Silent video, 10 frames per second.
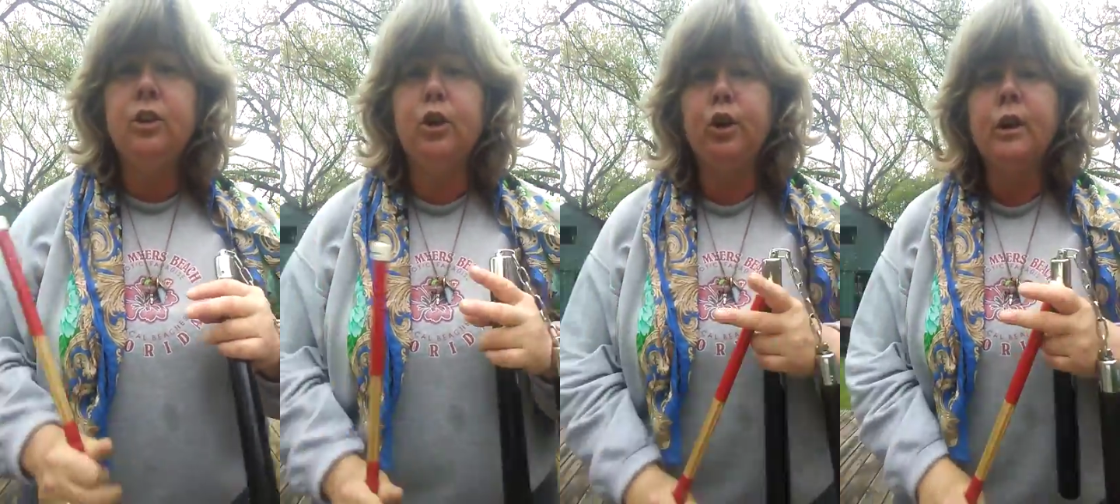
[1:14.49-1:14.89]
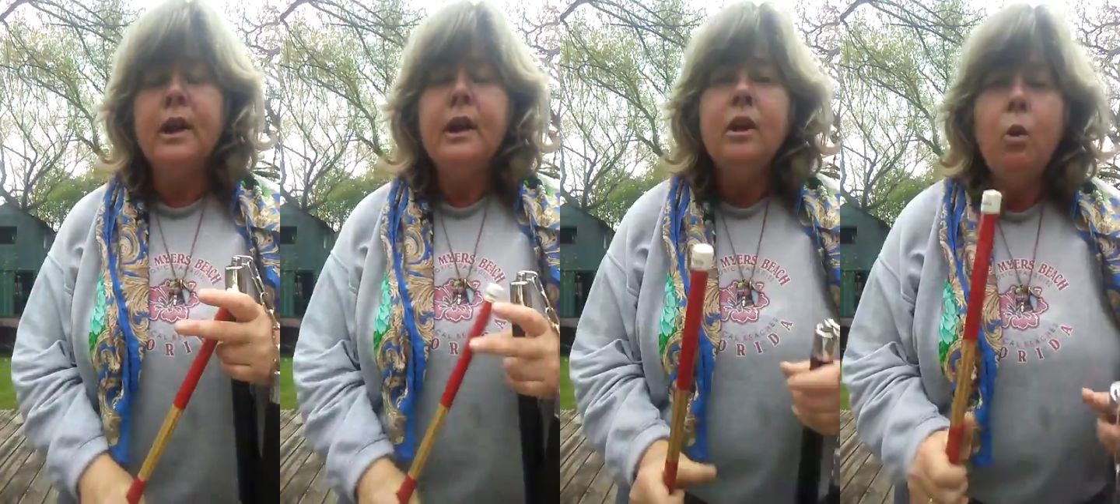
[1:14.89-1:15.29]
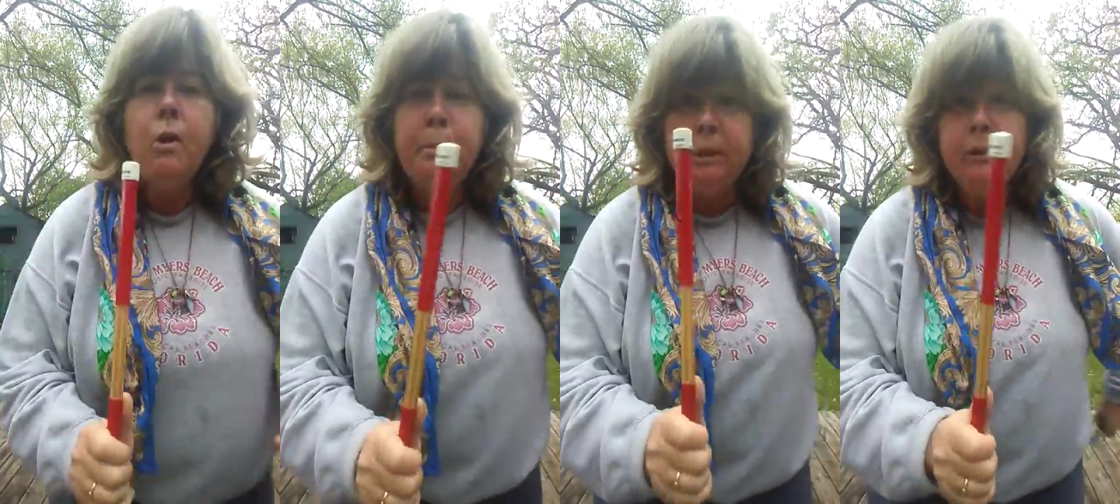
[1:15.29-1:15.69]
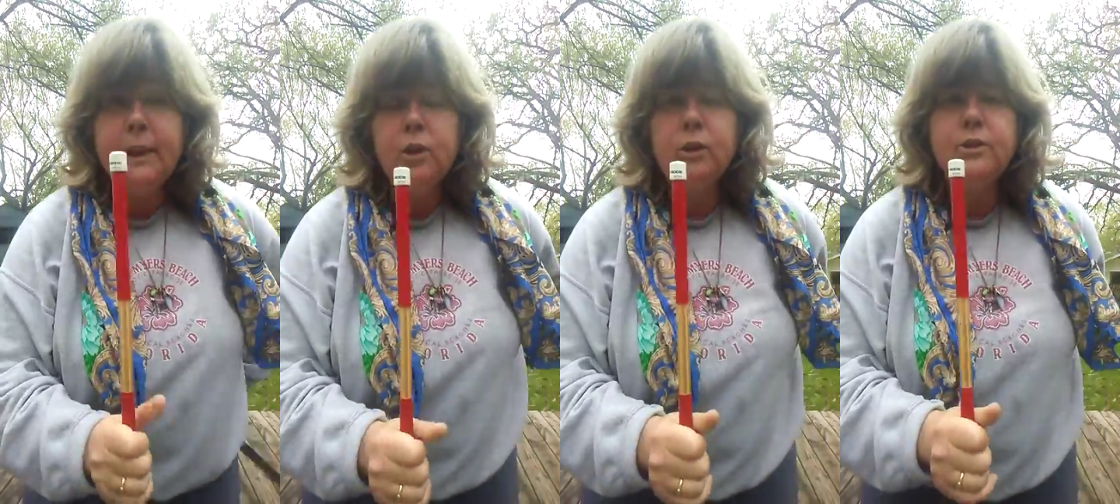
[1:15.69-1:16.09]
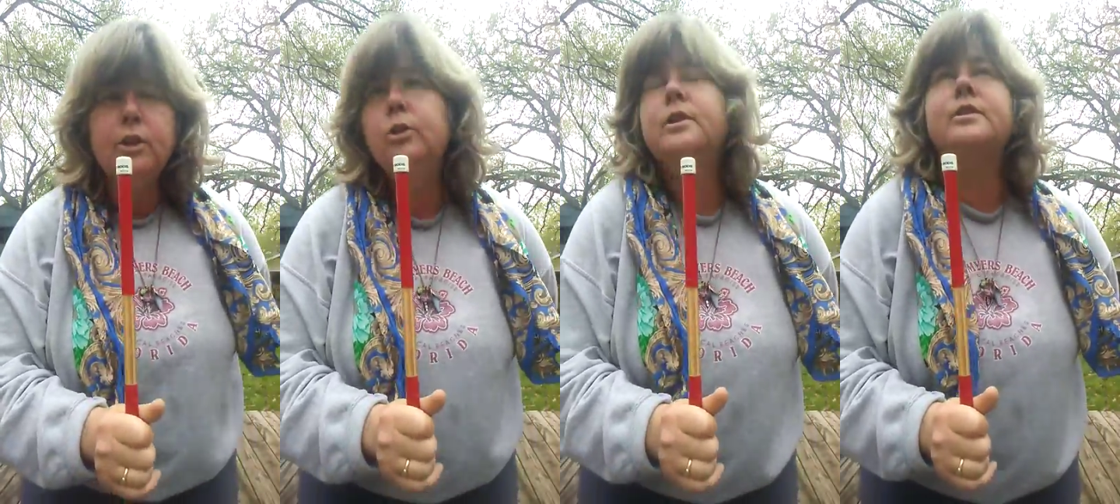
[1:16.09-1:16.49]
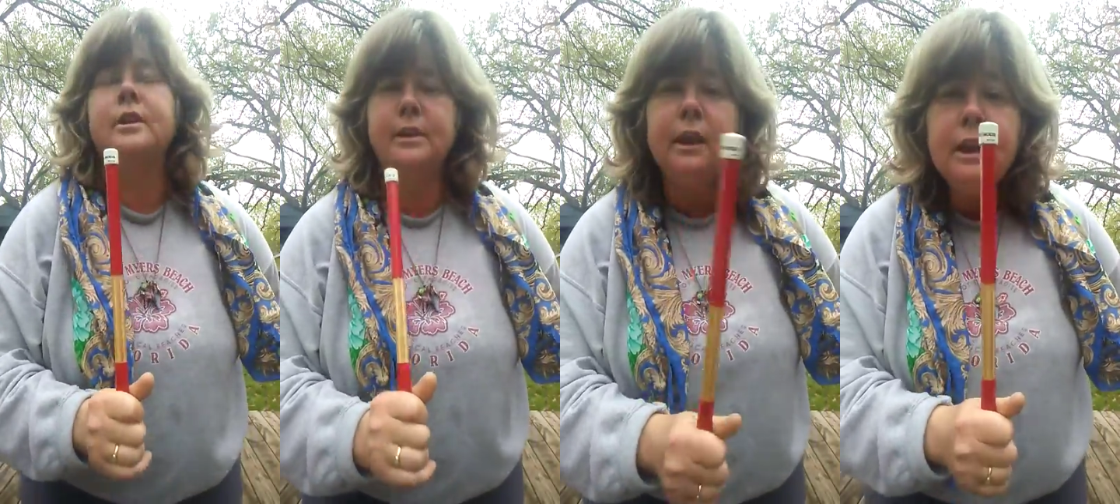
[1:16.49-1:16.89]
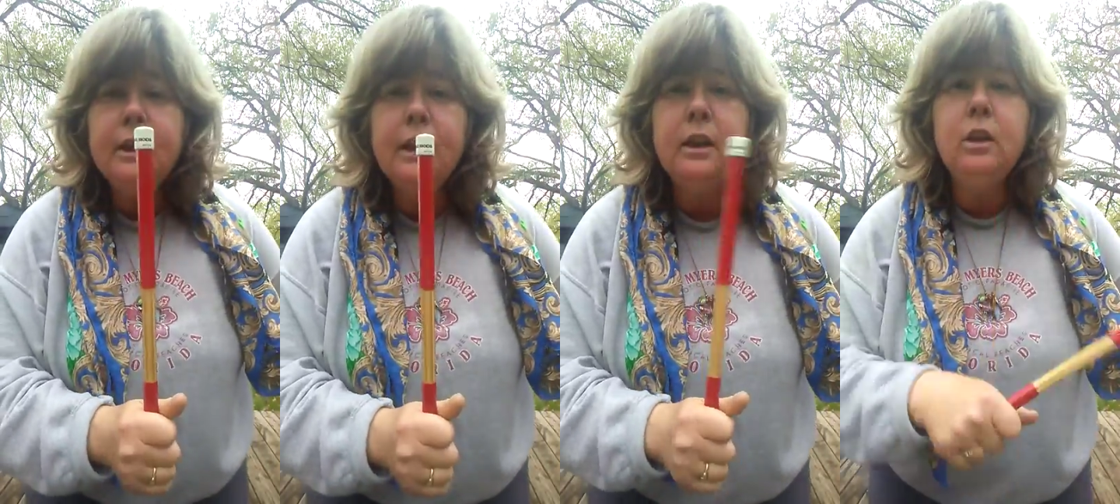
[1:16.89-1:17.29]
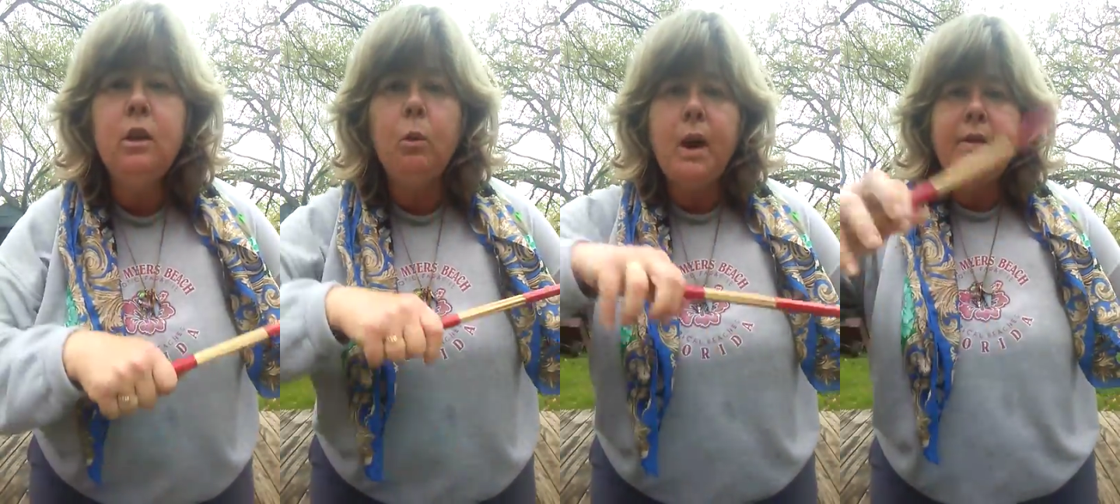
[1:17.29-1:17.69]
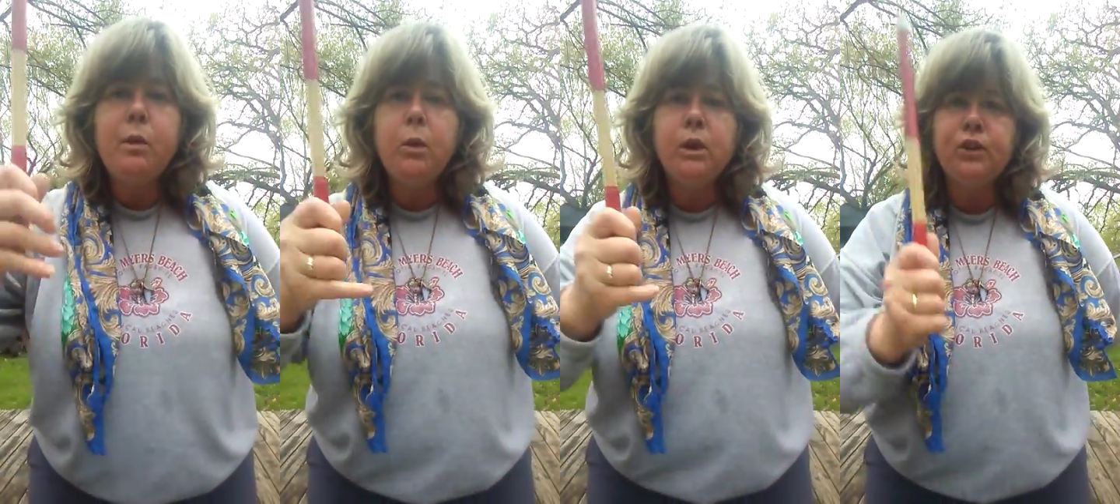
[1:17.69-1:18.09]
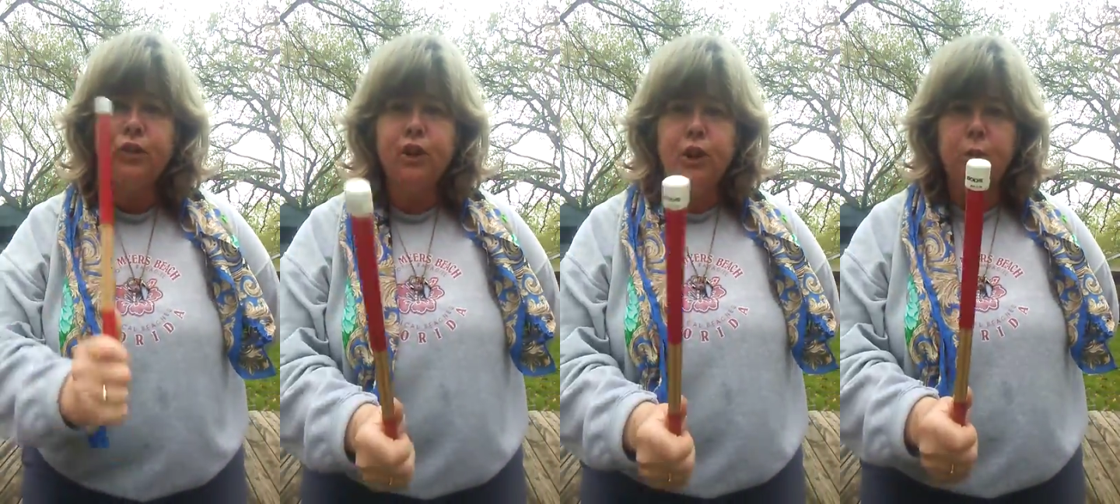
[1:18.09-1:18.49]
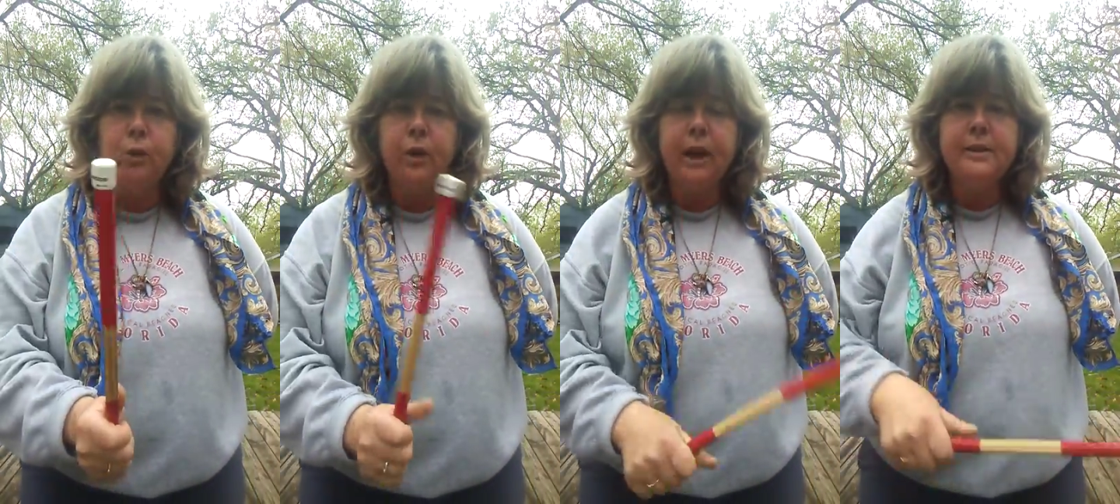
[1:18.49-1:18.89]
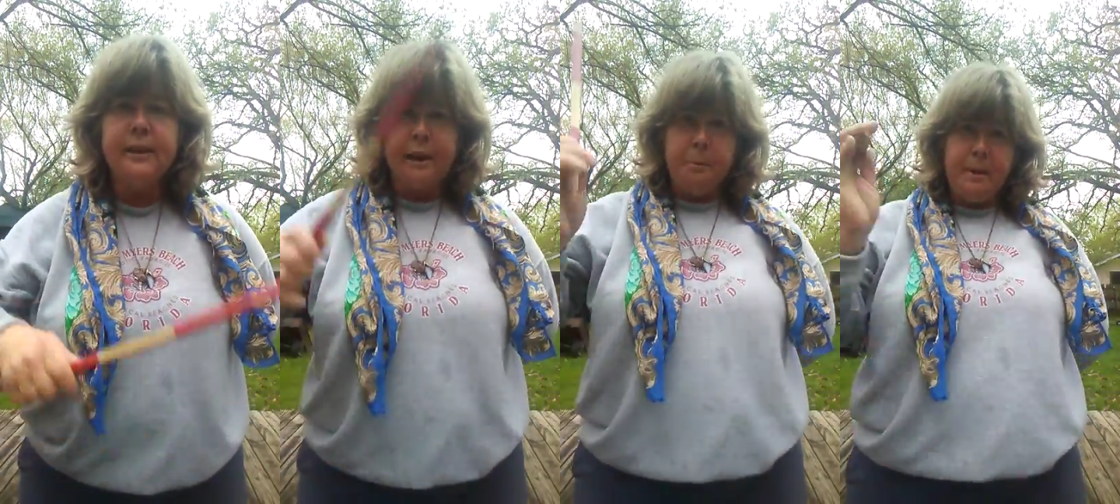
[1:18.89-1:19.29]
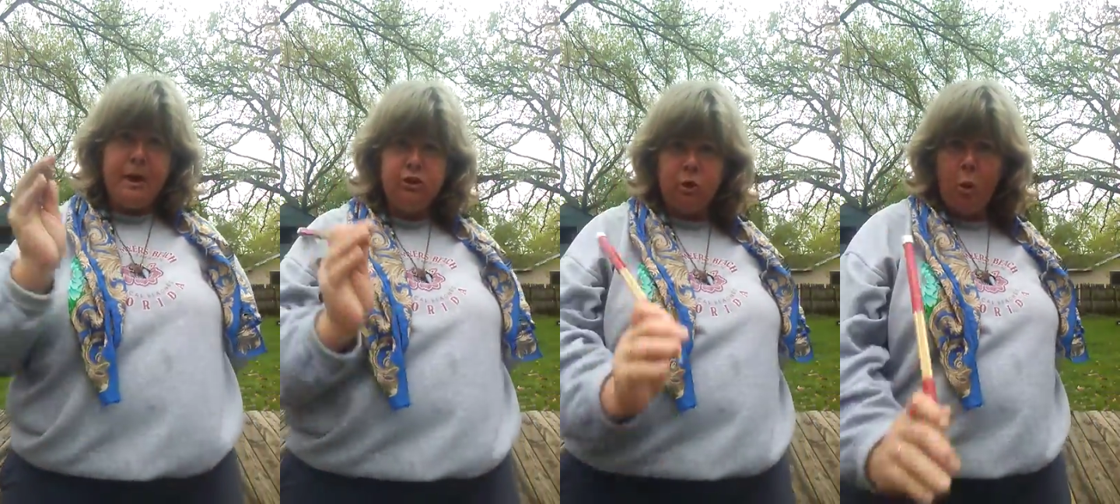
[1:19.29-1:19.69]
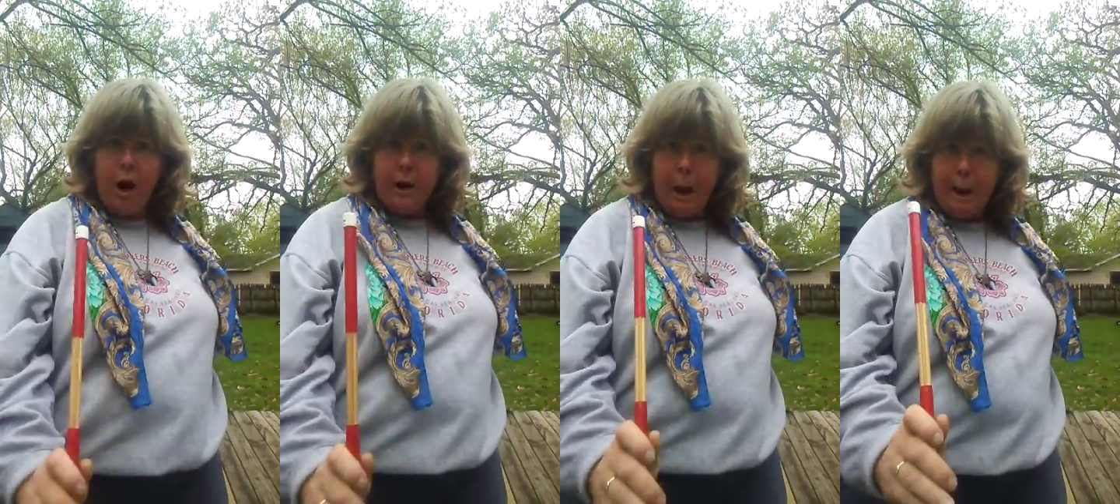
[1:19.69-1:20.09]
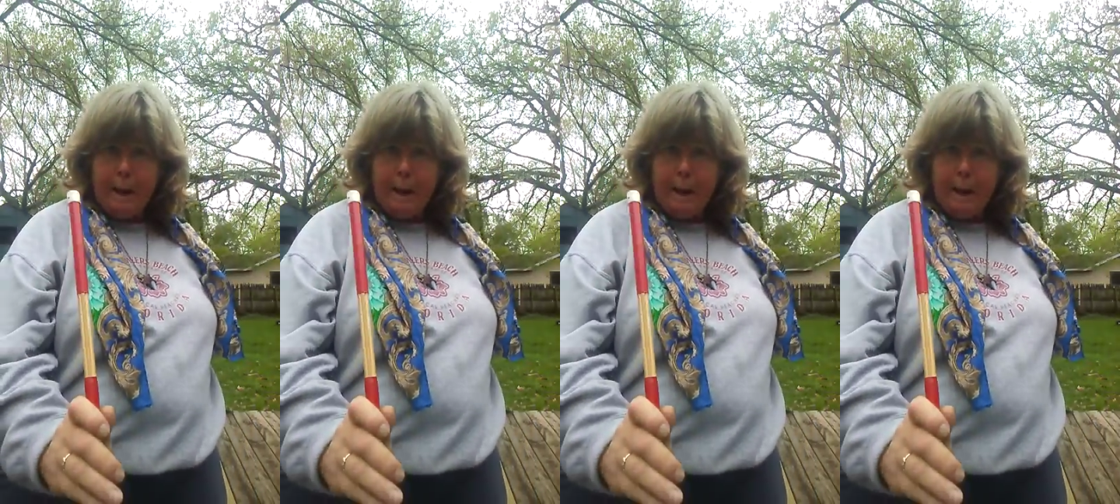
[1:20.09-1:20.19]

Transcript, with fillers: or what would be really cool too is a knitting needle, whatever works for you. Okay, it's like a magic wand.